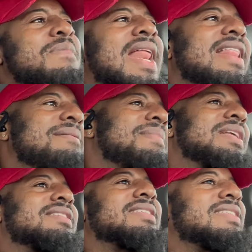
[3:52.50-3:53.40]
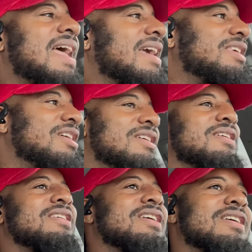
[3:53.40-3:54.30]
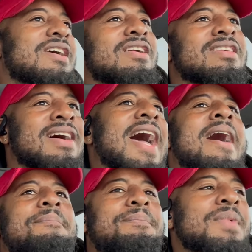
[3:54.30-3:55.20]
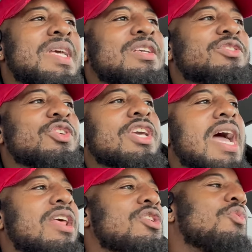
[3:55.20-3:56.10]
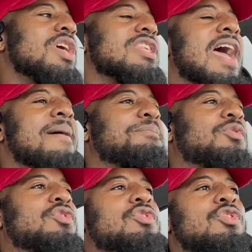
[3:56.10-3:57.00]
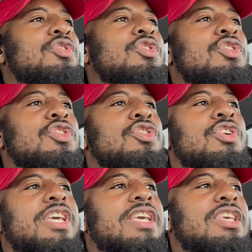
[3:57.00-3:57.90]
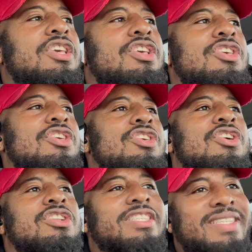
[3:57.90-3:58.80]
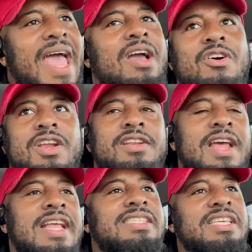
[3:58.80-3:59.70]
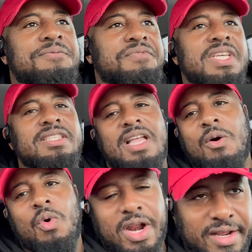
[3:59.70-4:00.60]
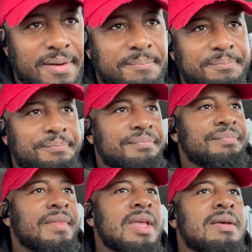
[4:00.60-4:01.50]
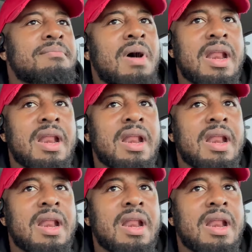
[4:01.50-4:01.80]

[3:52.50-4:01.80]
but I didn't mean to stack your, your on your app. So you got to know which apps you, you, you you could stack on, and Zifty is not one of them. But